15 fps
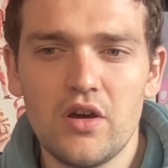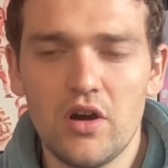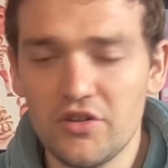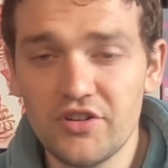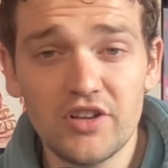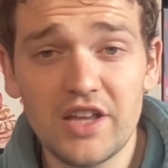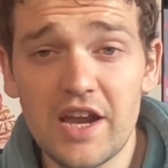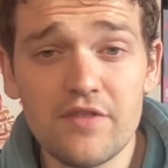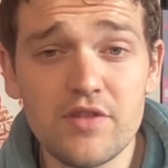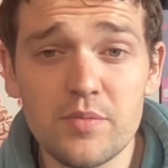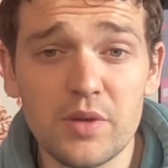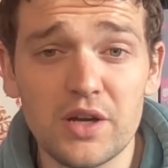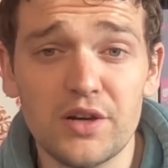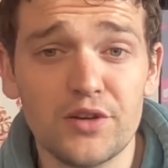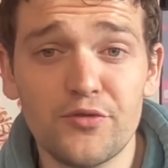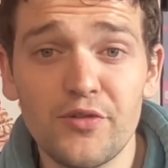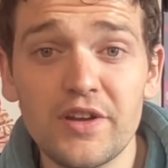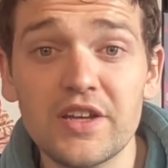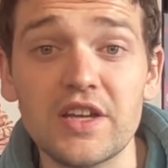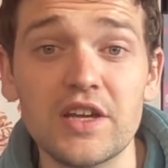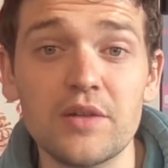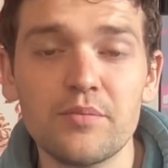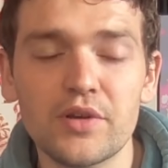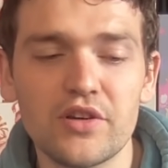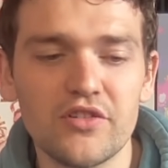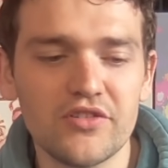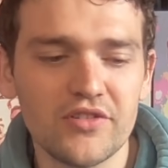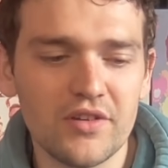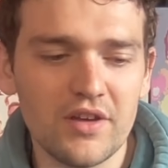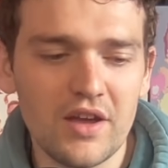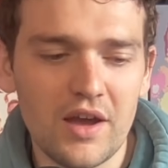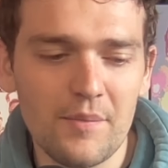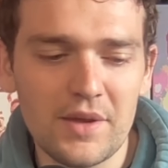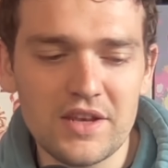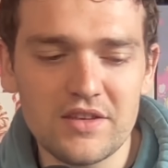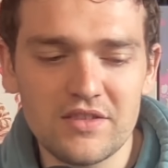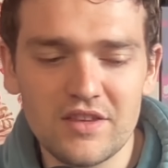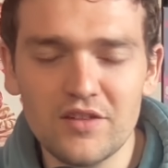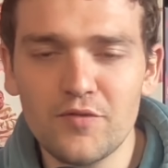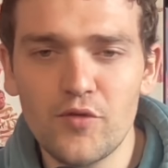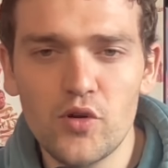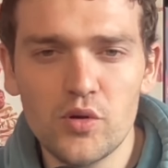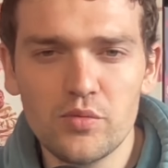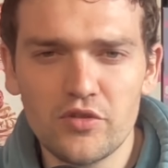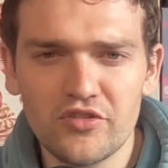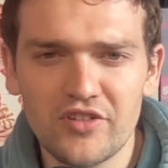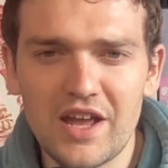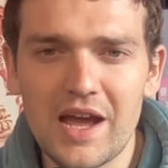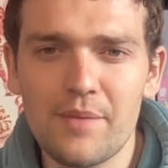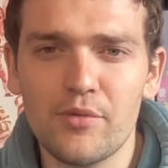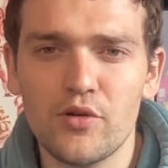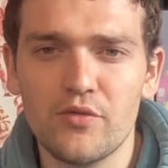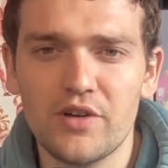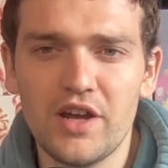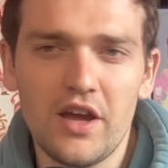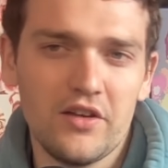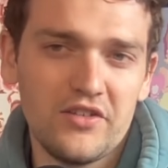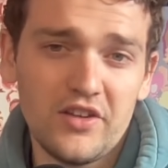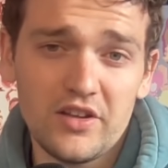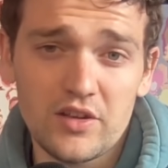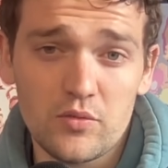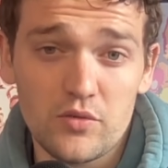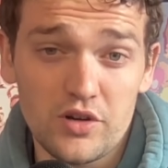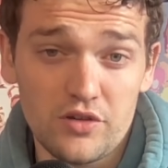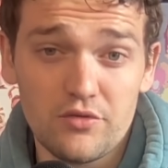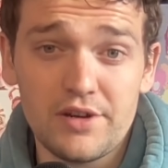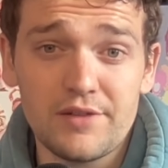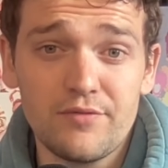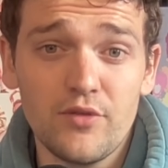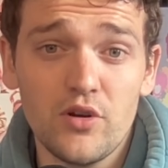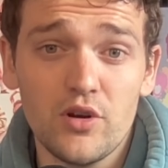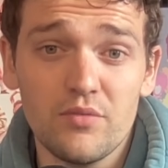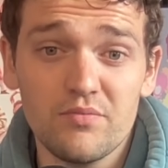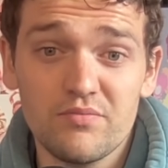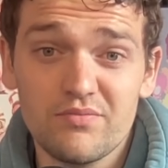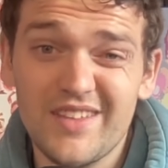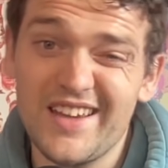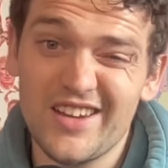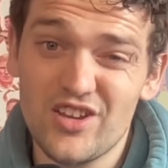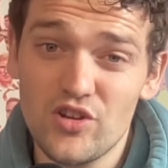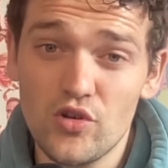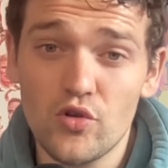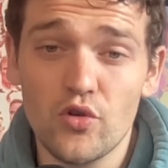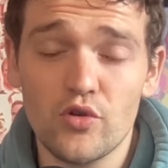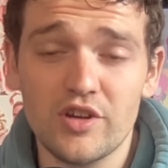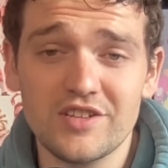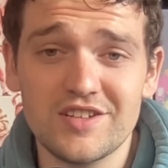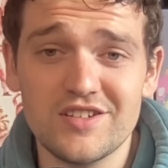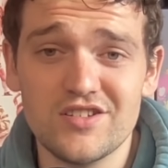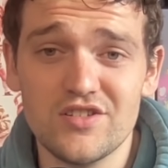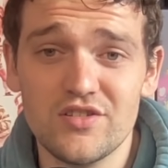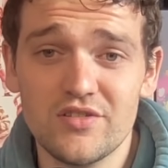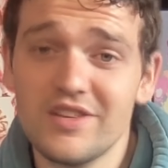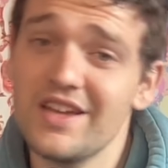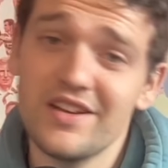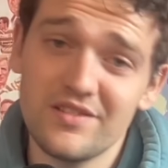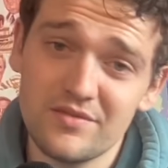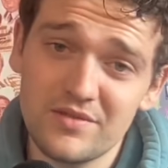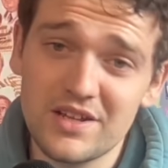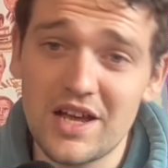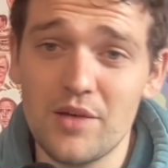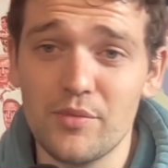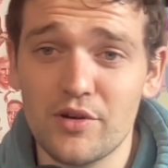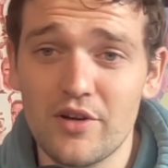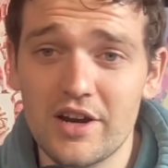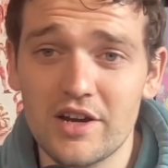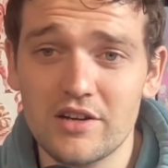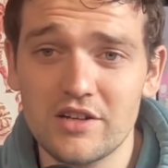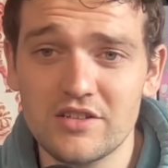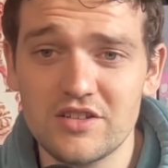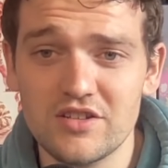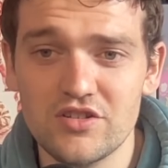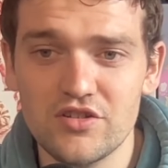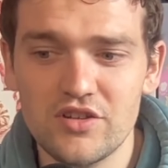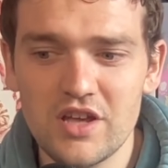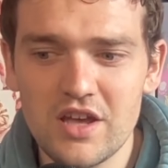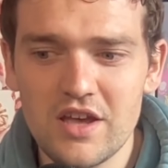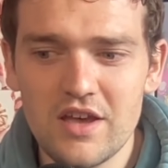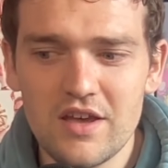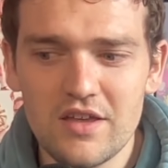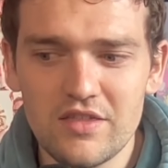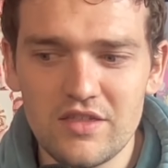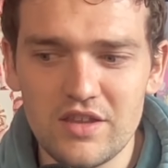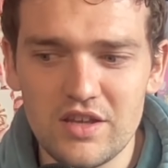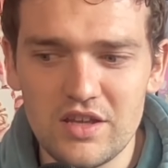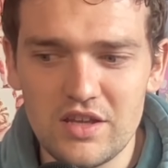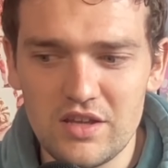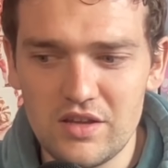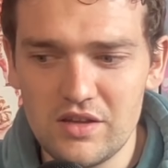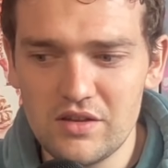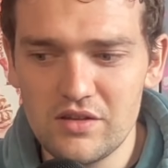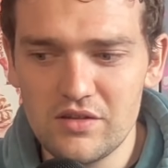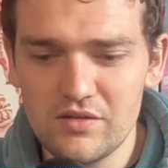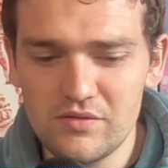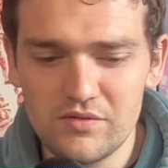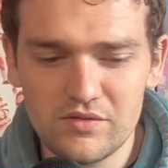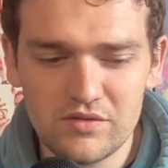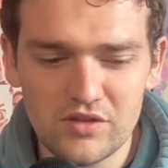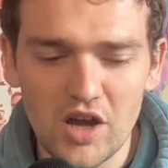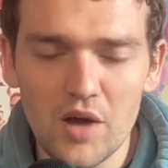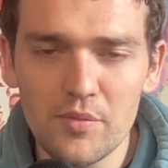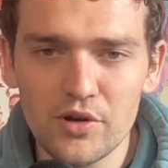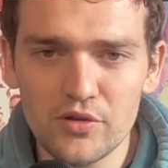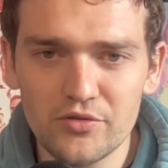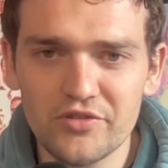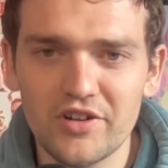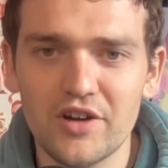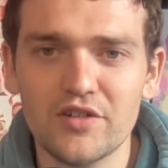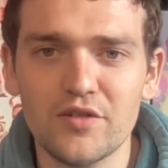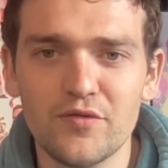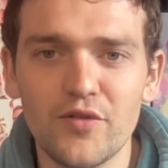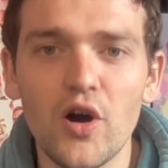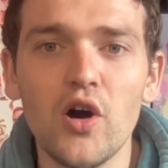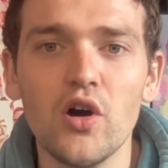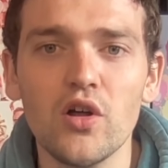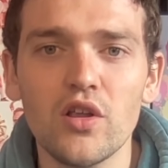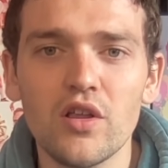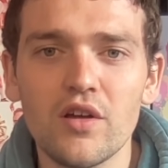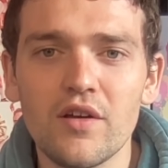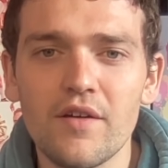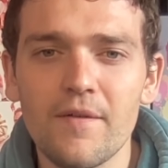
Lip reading: until every player is fit again. Because, I mean, this form doesn't happen overnight. Celtic were in great form. Then Kyogo gets injured. Then Cal McGregor gets injured. The dominoes start to fall.